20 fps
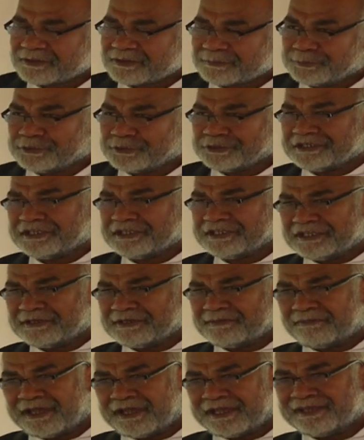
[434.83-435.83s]
putting
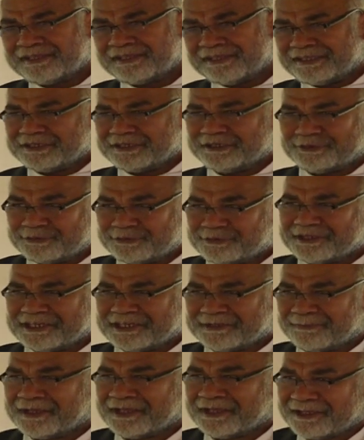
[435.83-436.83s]
in money into
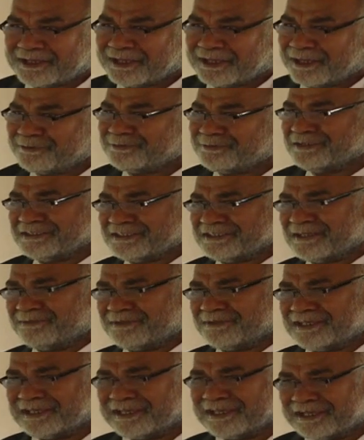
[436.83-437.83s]
that bank account is
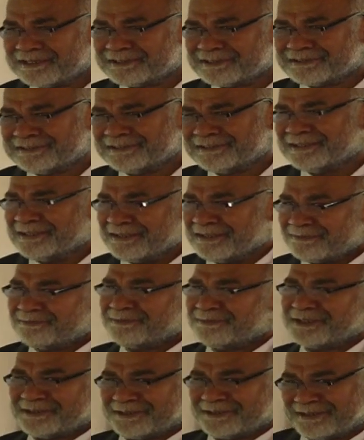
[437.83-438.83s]
something else,
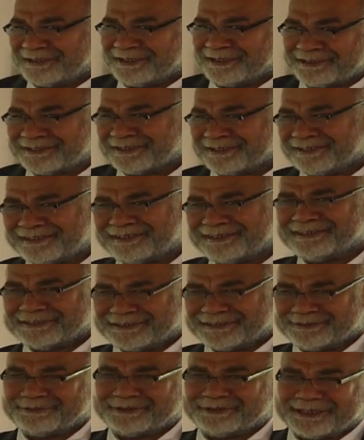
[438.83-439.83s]
but at
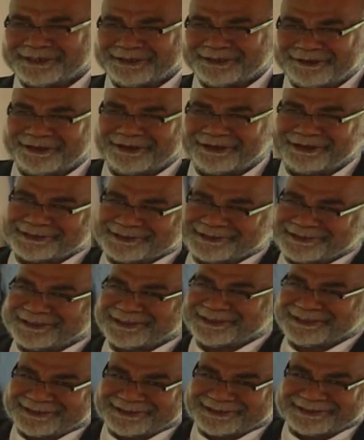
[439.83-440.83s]
least we acknowledge
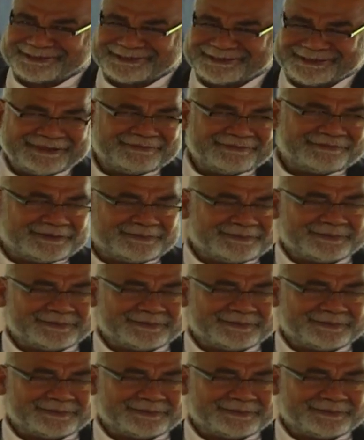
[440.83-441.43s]
that